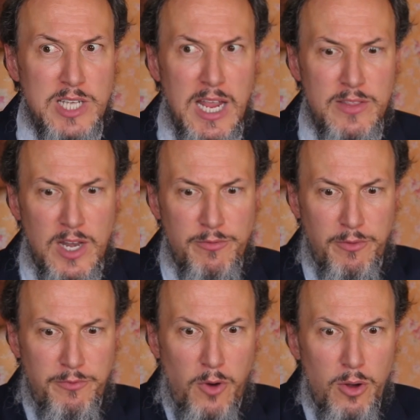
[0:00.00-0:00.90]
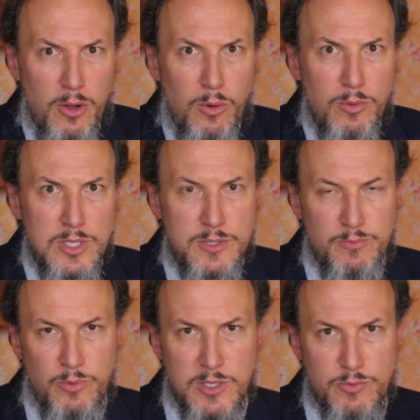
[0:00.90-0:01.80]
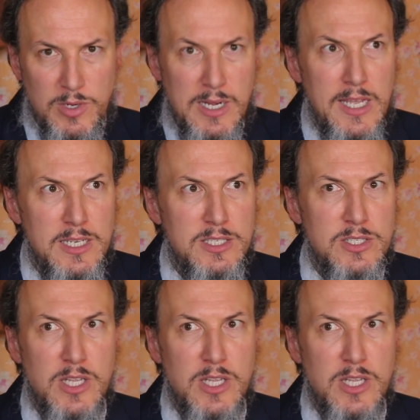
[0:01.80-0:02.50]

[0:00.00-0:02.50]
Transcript: saying that if a photo was released,